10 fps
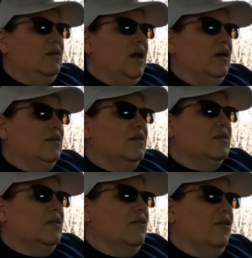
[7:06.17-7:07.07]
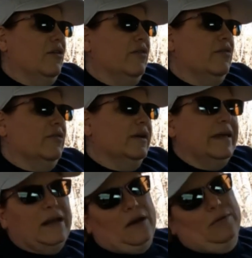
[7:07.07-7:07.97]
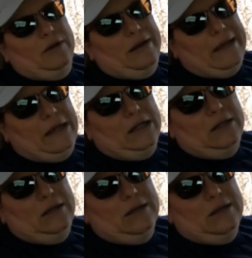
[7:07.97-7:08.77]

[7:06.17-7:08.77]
as I'll get out again.